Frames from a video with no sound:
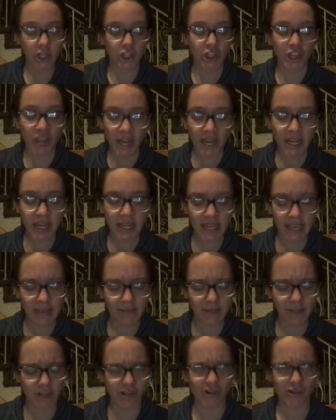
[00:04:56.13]
Jenny gave
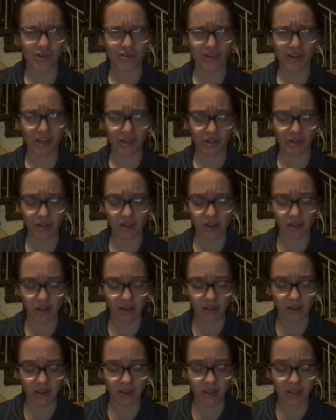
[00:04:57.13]
me a strange
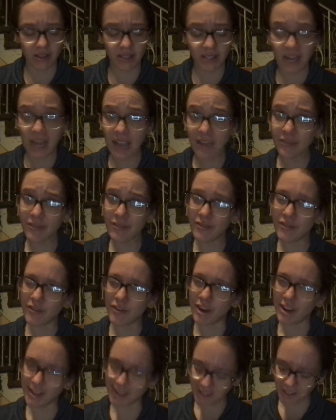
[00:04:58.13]
look. "Did I
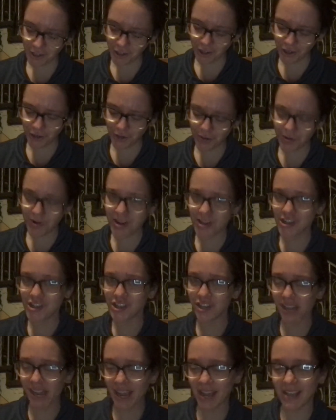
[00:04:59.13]
frighten you?"
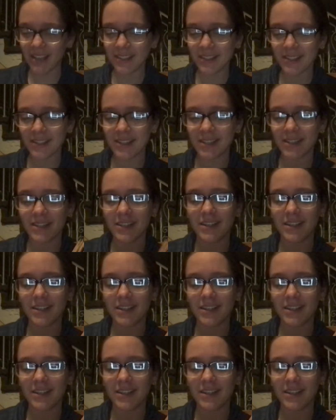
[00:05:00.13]
she asked.